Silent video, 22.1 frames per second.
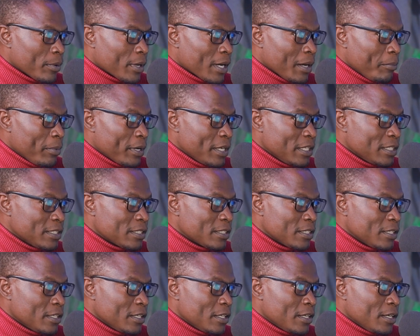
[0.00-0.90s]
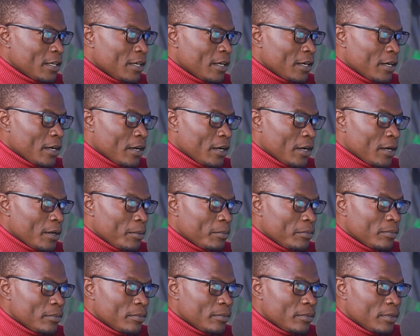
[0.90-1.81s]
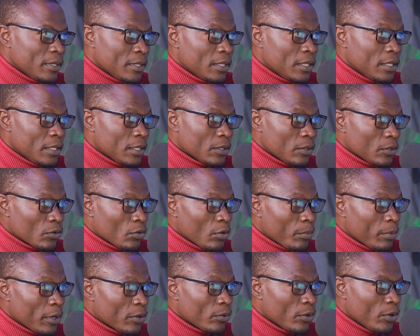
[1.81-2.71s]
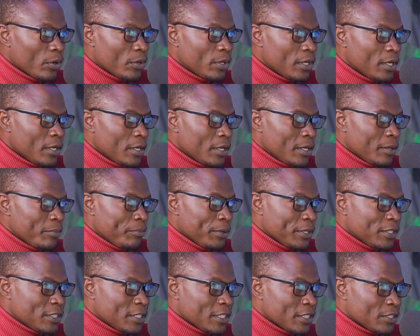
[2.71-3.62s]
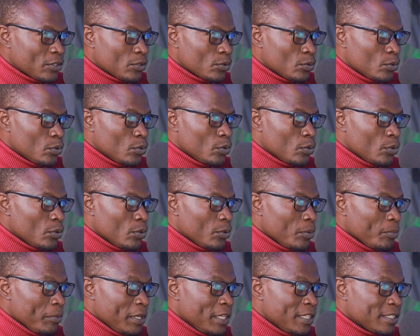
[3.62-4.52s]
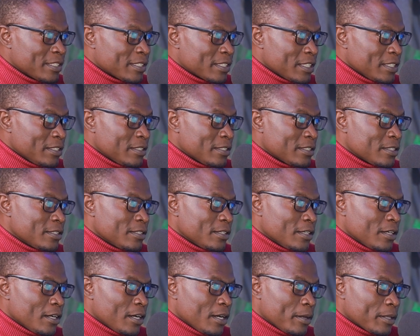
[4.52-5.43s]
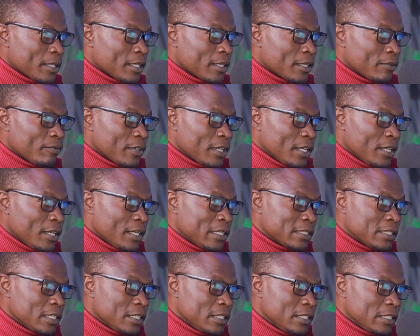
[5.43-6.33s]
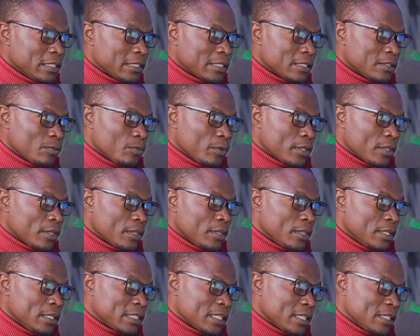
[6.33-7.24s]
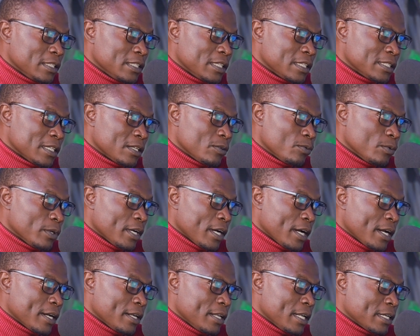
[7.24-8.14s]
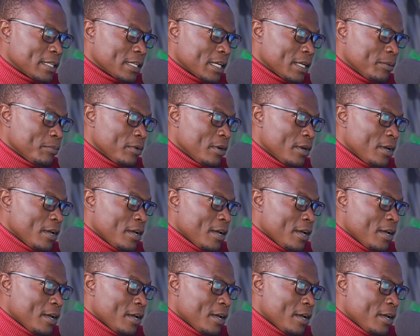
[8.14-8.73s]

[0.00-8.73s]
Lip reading: companies, the corporate world, pitching to ministries. I think very early stages with these ideas that we had that time,